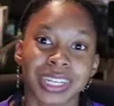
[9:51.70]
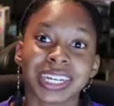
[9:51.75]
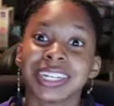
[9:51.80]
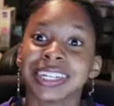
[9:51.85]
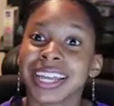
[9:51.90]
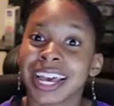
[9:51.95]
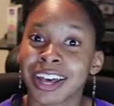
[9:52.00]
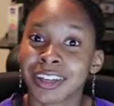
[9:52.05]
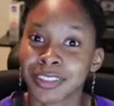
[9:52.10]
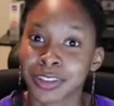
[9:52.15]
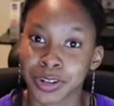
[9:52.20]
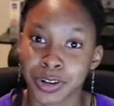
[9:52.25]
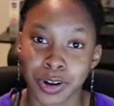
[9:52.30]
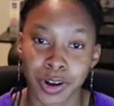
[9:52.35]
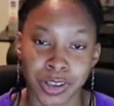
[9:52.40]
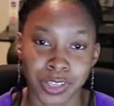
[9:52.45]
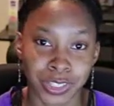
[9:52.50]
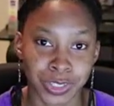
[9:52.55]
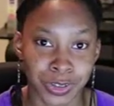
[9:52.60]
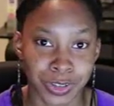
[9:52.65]
now they're
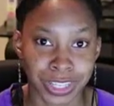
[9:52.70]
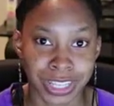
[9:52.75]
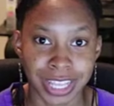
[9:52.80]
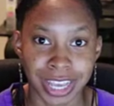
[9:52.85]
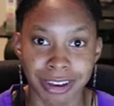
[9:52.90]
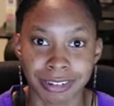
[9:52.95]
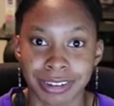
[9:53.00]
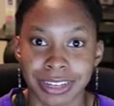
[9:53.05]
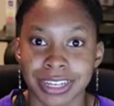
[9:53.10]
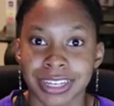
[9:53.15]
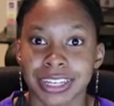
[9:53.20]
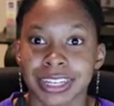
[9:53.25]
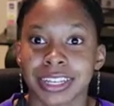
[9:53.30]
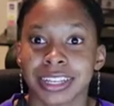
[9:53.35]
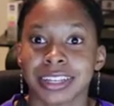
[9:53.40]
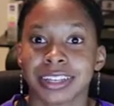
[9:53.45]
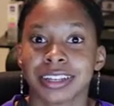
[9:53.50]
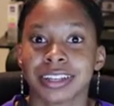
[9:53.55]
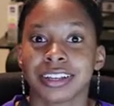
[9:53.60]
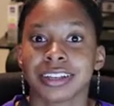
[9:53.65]
also allowing
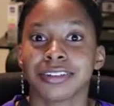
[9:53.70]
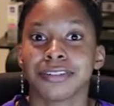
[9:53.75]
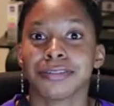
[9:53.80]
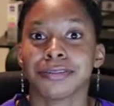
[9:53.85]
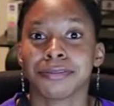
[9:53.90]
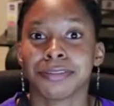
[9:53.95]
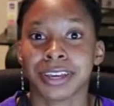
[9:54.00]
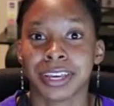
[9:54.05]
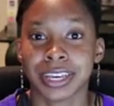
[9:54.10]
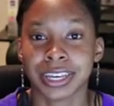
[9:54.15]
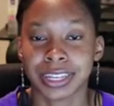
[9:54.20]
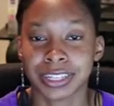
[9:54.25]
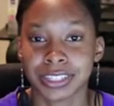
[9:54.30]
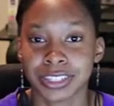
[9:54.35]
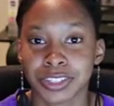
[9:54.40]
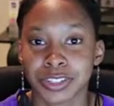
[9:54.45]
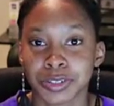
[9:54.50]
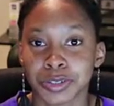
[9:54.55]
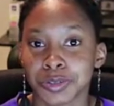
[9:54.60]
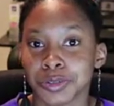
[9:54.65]

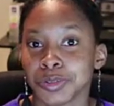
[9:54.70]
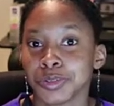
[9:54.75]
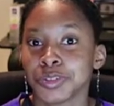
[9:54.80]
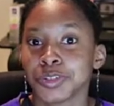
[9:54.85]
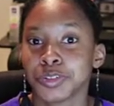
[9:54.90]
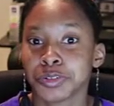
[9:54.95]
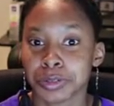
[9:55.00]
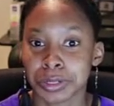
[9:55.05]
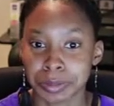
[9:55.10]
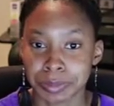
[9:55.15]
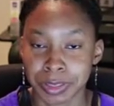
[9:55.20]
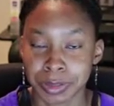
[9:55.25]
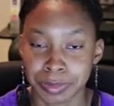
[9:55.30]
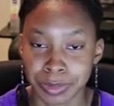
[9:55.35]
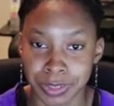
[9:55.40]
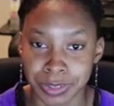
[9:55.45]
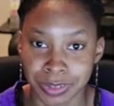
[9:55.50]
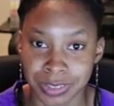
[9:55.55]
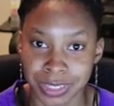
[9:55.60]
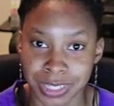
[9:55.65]
fans to stream the
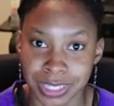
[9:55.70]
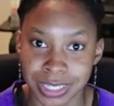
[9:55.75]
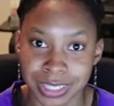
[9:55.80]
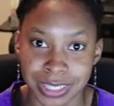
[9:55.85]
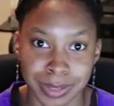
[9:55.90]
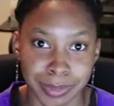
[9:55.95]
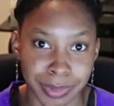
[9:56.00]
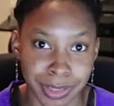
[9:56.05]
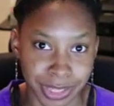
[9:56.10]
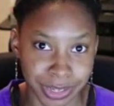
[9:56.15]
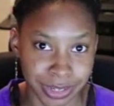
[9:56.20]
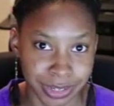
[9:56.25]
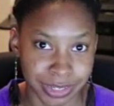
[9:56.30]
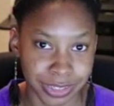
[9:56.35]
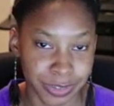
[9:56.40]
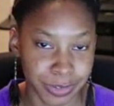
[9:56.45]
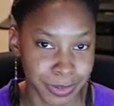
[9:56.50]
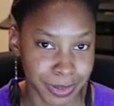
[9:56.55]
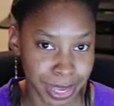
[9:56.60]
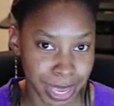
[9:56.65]
music similar
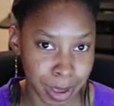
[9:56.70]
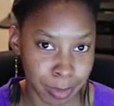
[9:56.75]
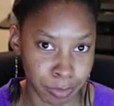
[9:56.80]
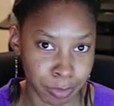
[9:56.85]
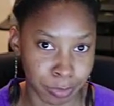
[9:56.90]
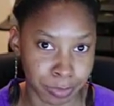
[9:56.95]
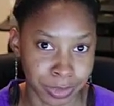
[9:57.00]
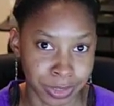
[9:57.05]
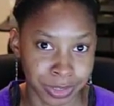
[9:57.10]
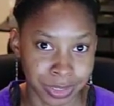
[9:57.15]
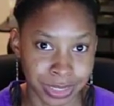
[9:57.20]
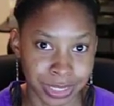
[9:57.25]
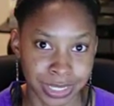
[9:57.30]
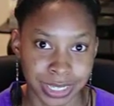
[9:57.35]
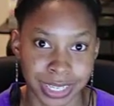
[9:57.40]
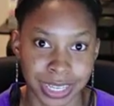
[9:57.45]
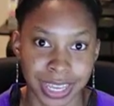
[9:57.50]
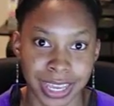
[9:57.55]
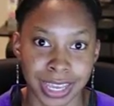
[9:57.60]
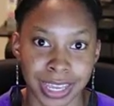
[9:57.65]
to Apple
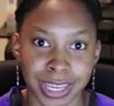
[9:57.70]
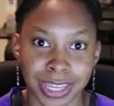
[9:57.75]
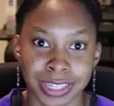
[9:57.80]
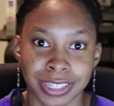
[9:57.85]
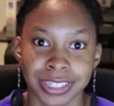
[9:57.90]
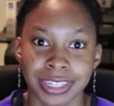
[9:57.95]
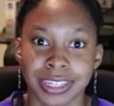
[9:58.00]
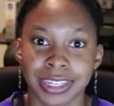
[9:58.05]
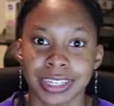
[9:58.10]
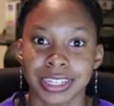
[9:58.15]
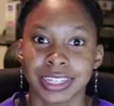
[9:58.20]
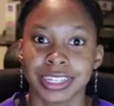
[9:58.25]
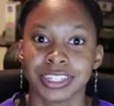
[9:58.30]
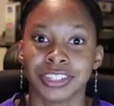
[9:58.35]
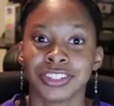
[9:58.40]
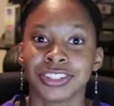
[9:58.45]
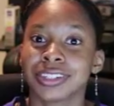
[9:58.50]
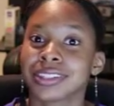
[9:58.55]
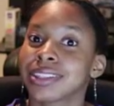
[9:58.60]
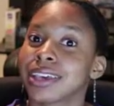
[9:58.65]
Music, and
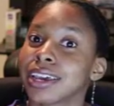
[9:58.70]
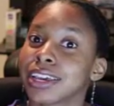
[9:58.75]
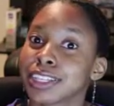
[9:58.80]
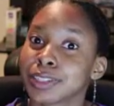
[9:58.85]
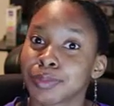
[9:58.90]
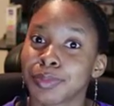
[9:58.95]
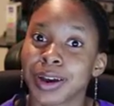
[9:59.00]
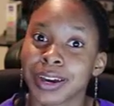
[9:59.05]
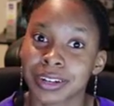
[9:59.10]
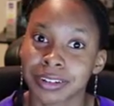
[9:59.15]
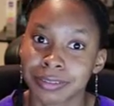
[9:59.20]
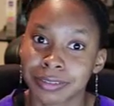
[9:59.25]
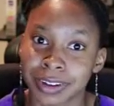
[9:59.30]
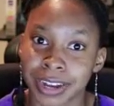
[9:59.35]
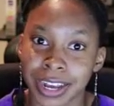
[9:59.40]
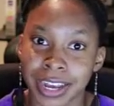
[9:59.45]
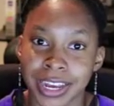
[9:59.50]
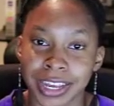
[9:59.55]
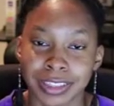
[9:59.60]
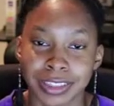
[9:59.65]
just like
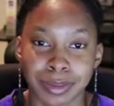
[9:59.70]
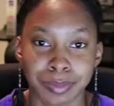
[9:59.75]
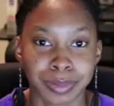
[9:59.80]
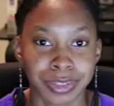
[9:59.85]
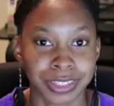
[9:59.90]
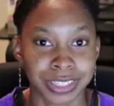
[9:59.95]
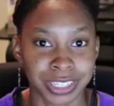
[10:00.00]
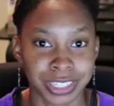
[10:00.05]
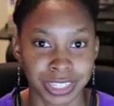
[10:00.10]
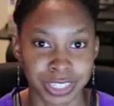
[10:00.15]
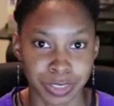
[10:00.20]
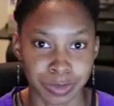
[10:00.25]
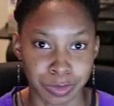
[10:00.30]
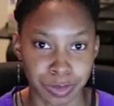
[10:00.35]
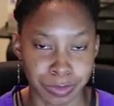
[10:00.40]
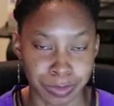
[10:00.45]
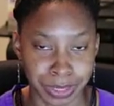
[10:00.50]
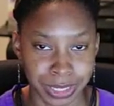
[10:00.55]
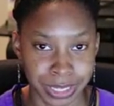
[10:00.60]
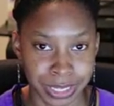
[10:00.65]
Spotify, the musicians
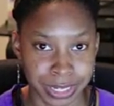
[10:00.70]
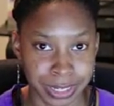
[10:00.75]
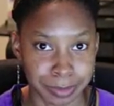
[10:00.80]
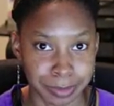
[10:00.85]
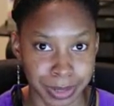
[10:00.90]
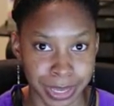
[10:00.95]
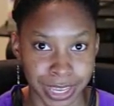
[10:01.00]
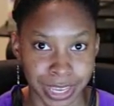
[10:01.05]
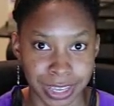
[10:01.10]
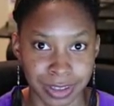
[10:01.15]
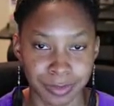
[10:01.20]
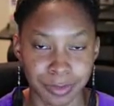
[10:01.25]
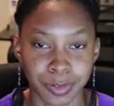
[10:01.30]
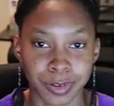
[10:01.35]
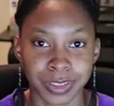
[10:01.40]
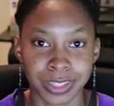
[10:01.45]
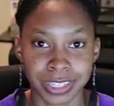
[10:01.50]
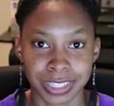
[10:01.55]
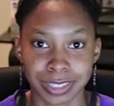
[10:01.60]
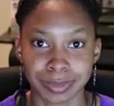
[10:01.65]
will be getting paid
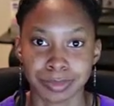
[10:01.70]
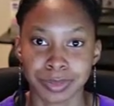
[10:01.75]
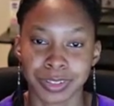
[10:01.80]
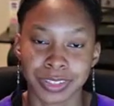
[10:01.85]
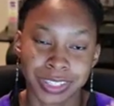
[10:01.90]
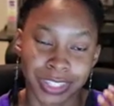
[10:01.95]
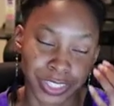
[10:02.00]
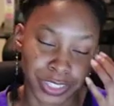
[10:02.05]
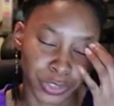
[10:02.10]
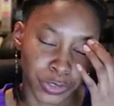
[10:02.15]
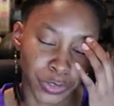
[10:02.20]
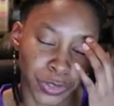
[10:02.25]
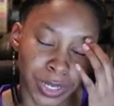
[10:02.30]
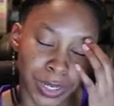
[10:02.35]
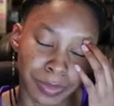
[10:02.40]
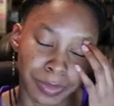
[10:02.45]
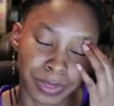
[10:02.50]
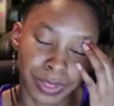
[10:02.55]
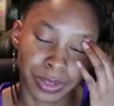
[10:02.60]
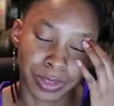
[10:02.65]
for these music
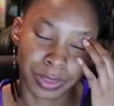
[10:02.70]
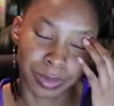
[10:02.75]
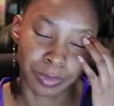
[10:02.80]
streams. So